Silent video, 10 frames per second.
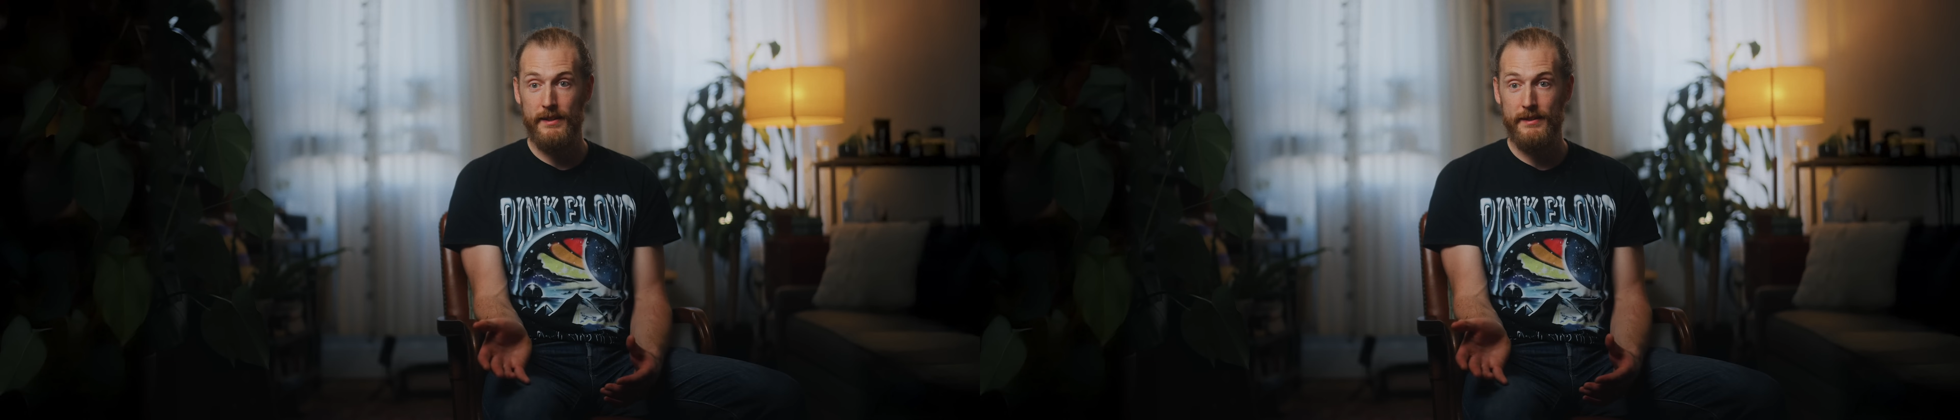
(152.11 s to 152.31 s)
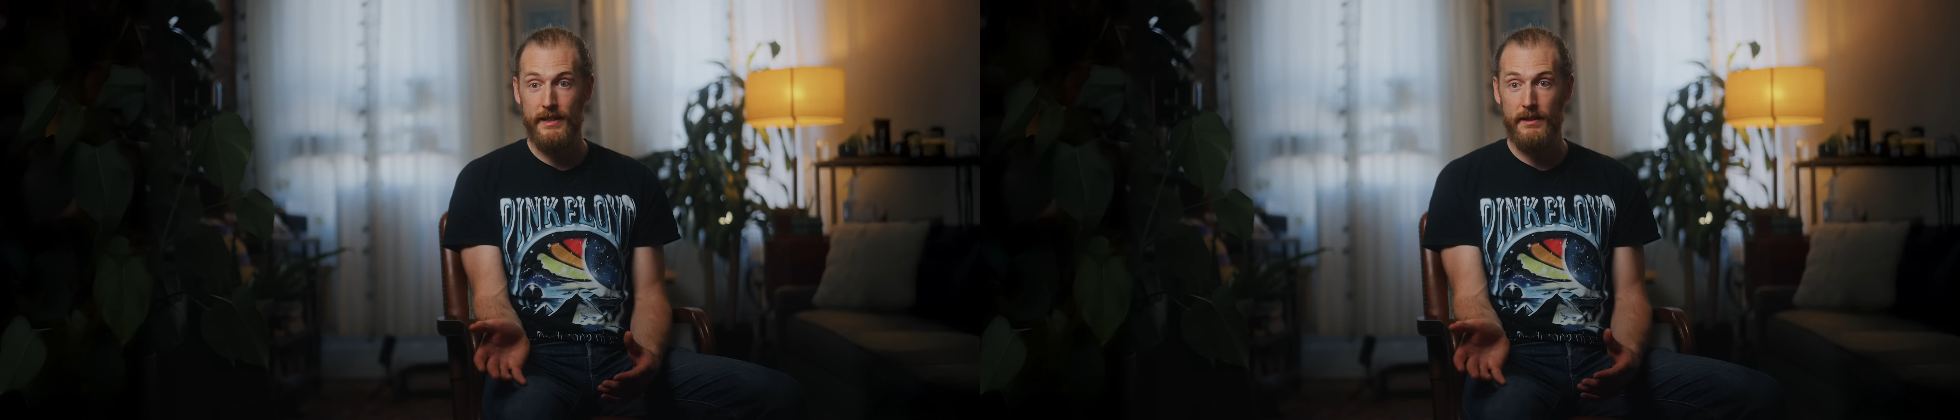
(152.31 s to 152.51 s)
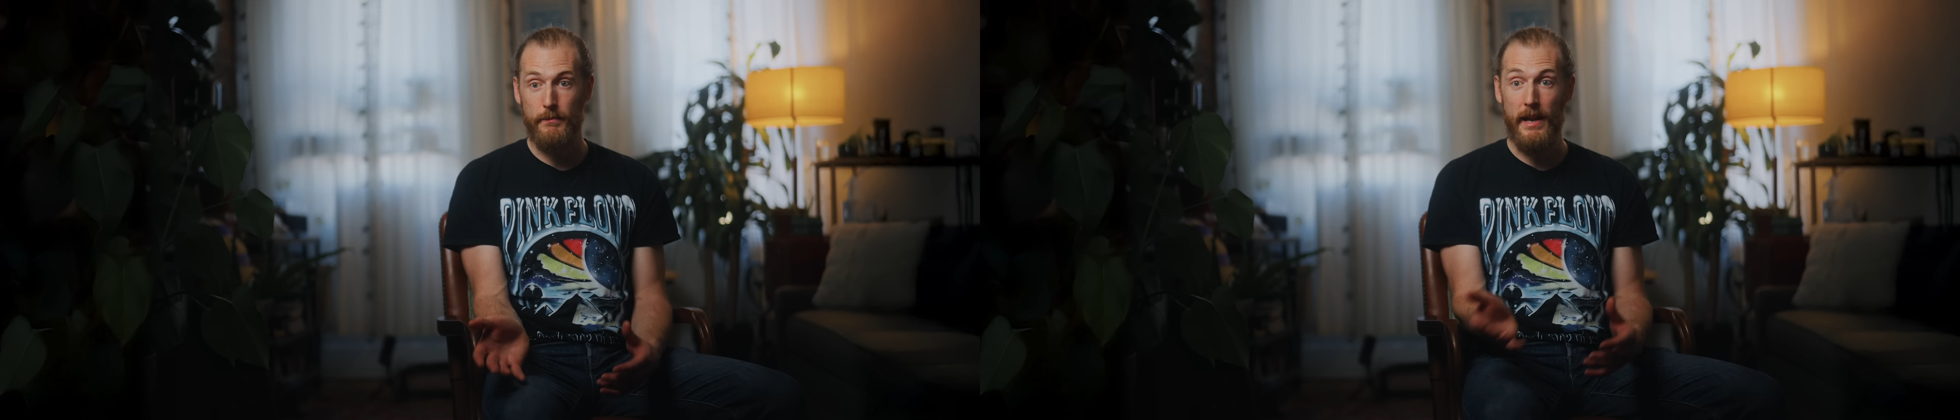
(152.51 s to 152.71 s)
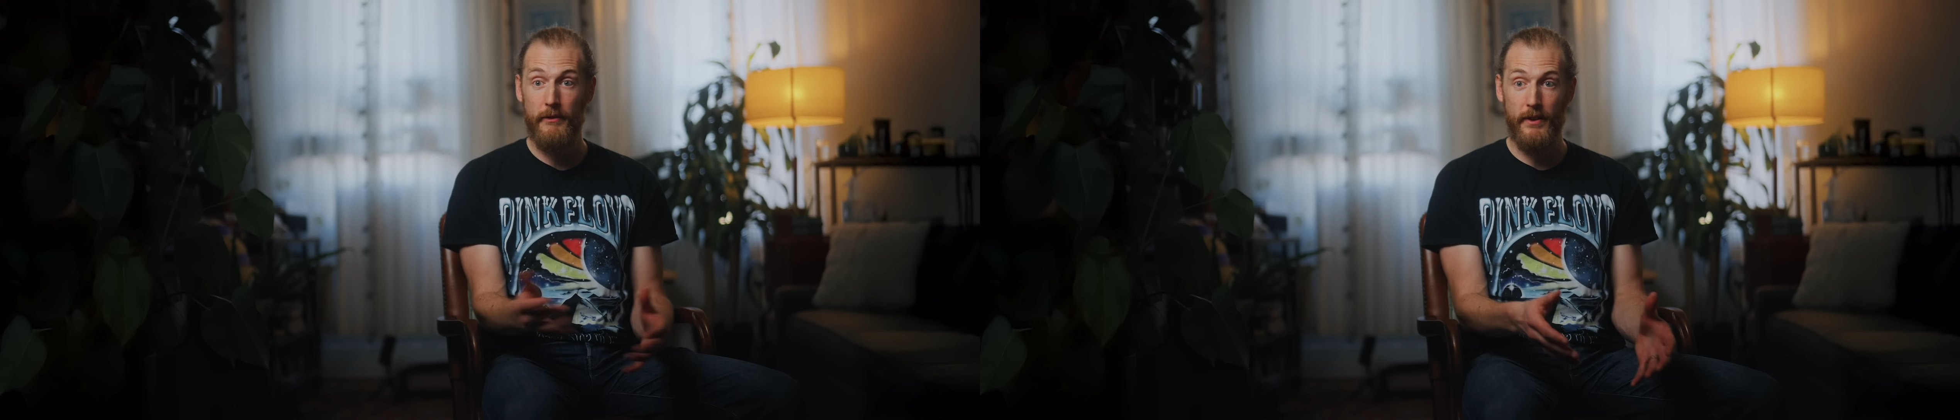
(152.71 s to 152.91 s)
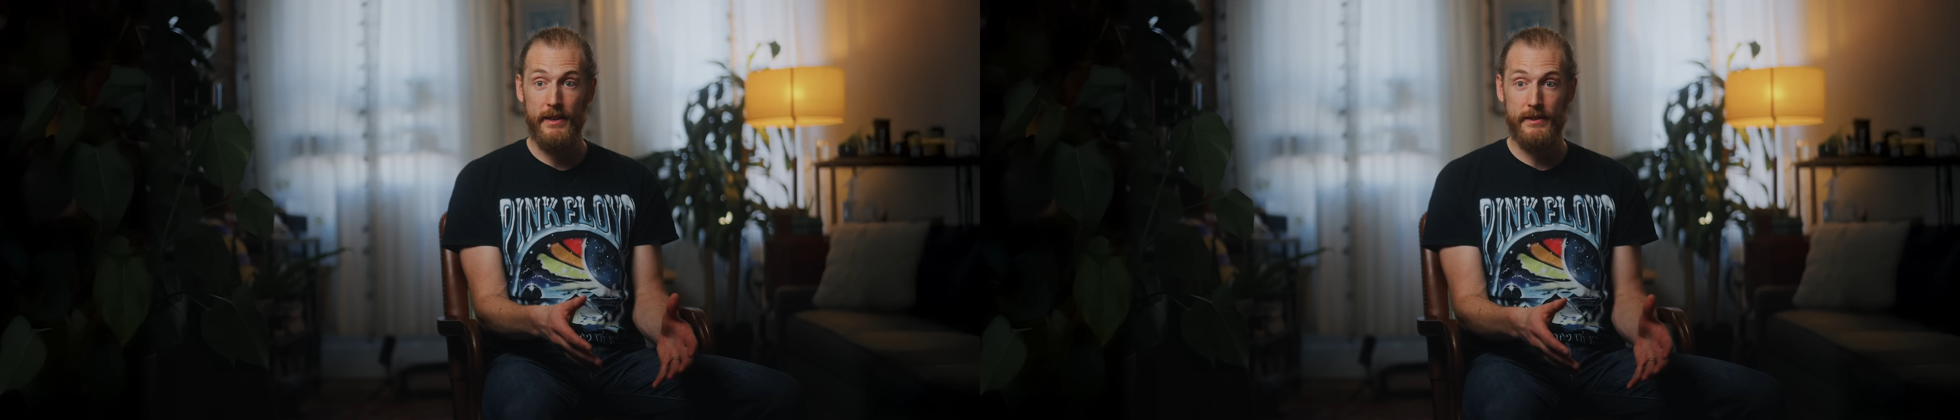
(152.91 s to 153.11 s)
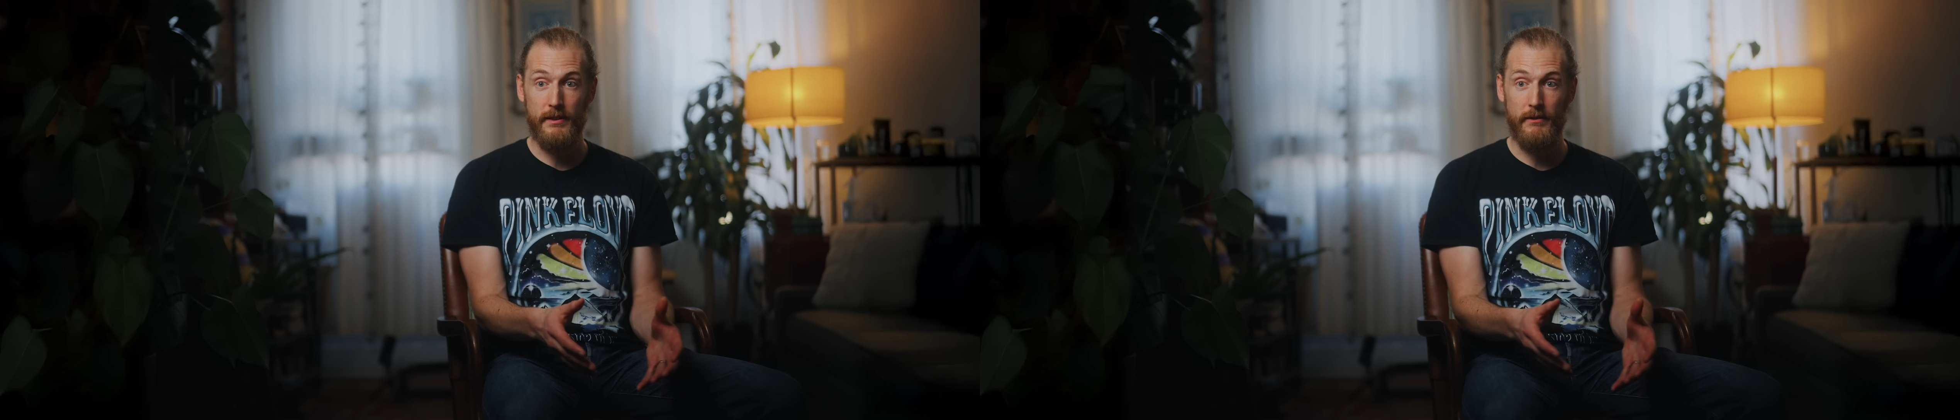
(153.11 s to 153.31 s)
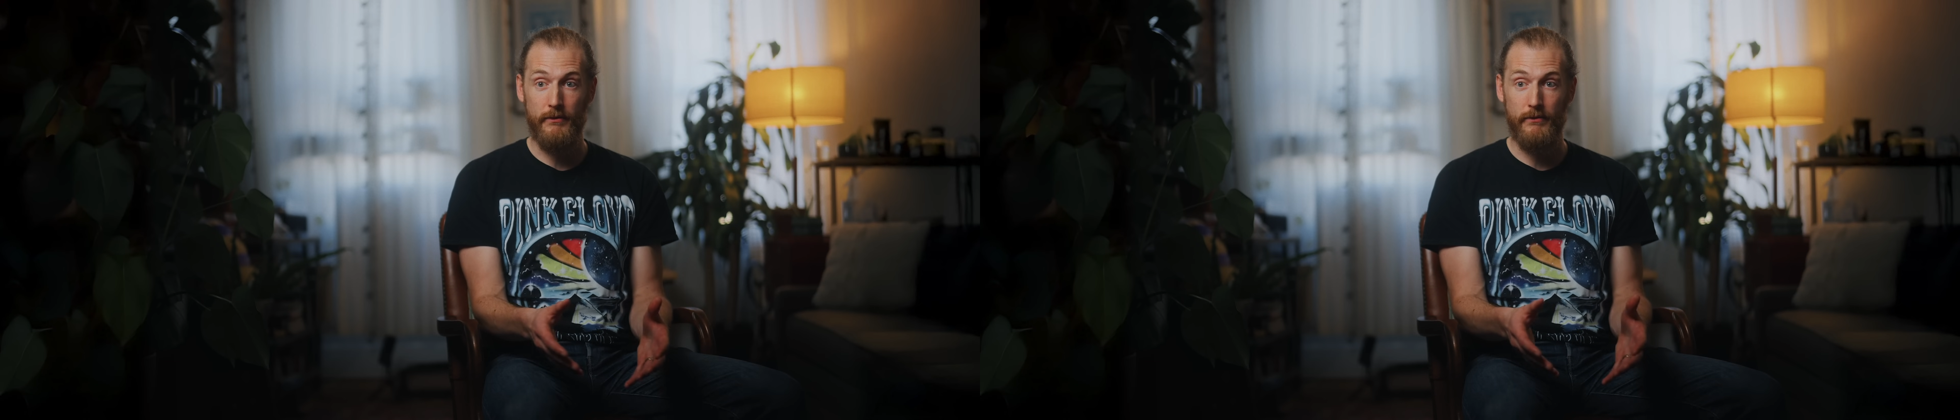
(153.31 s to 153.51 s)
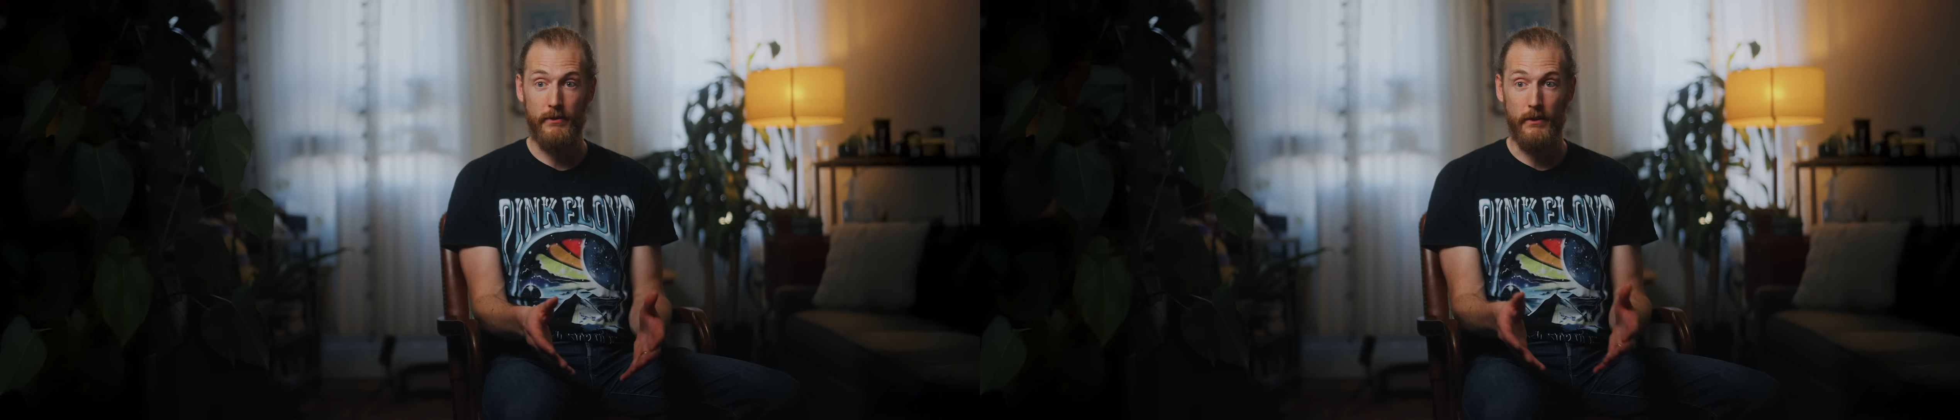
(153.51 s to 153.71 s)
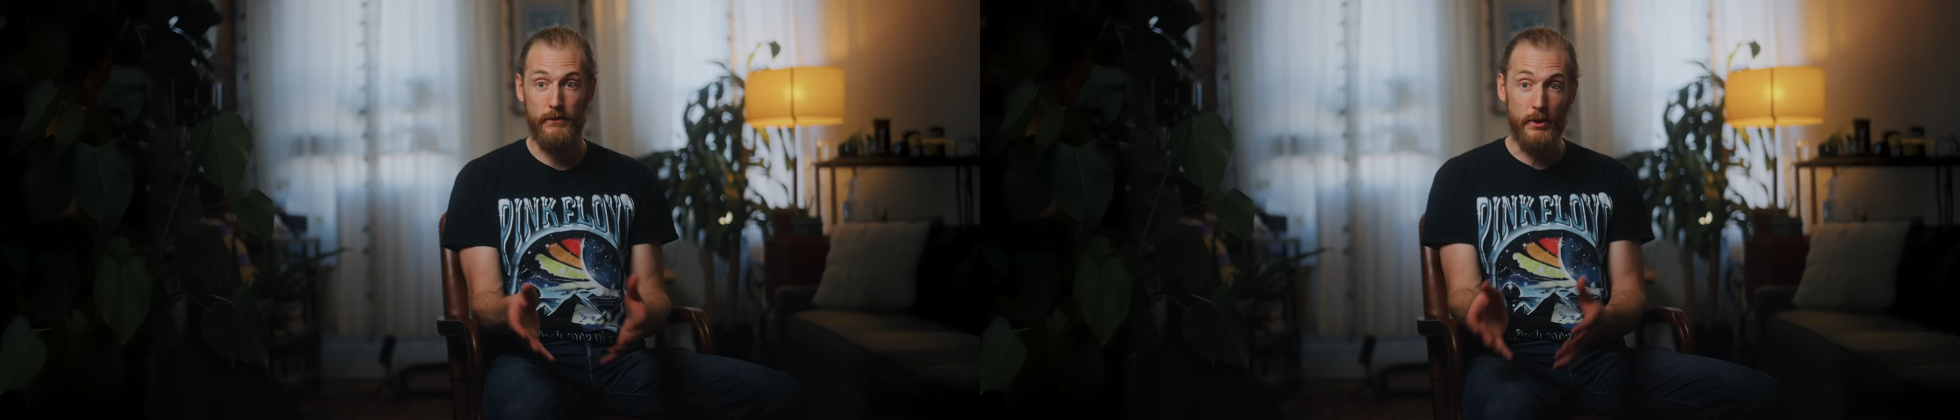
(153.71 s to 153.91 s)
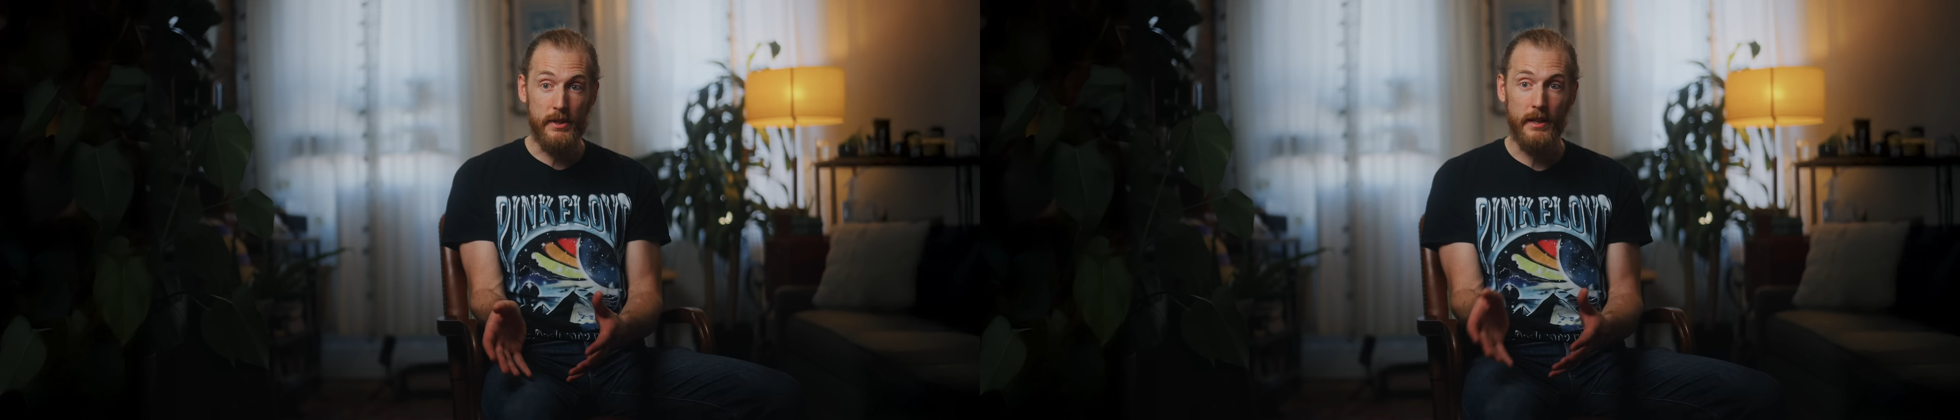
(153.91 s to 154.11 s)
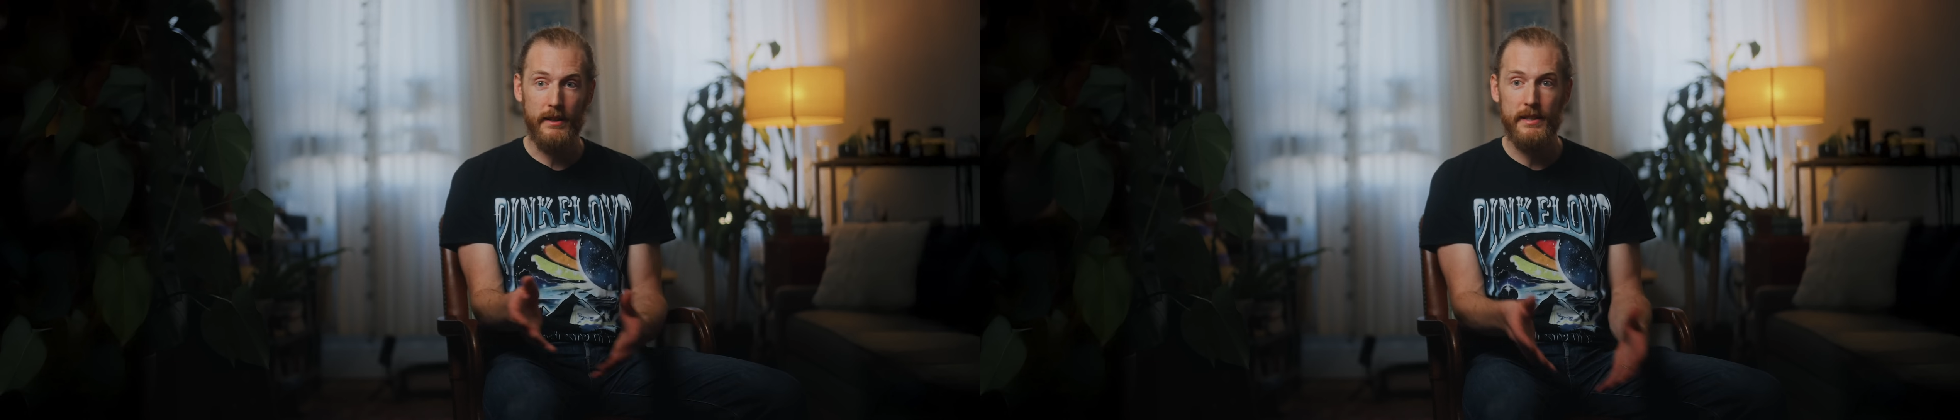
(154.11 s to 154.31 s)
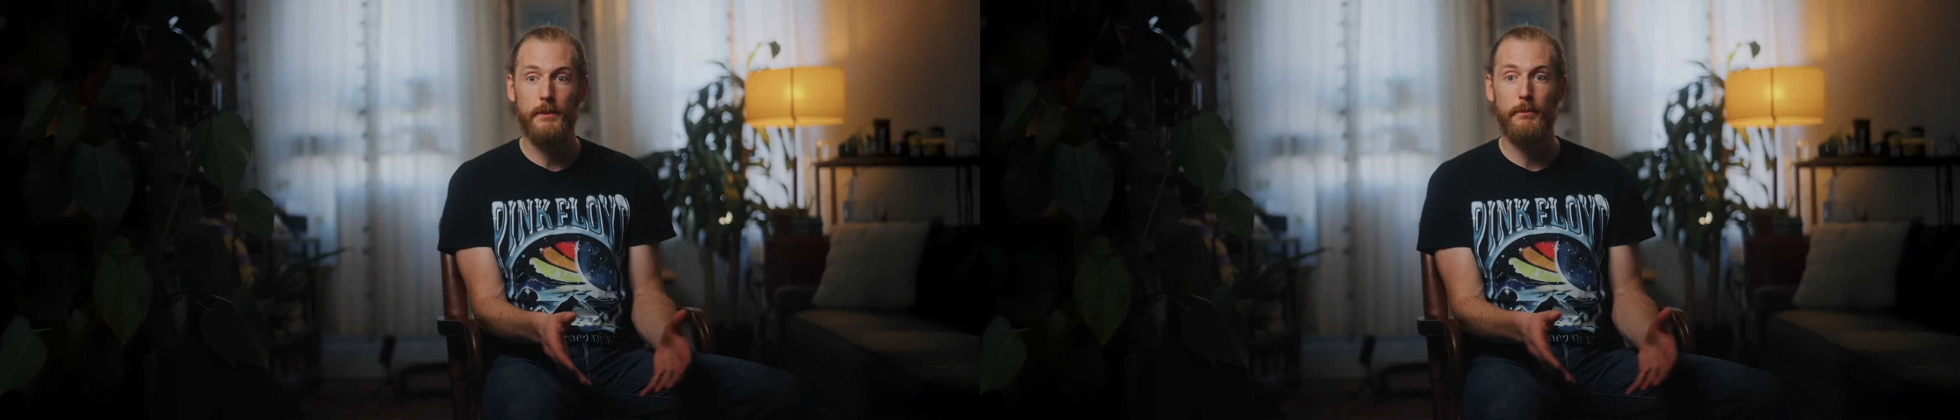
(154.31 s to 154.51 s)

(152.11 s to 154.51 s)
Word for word: to see the benefits of, of using this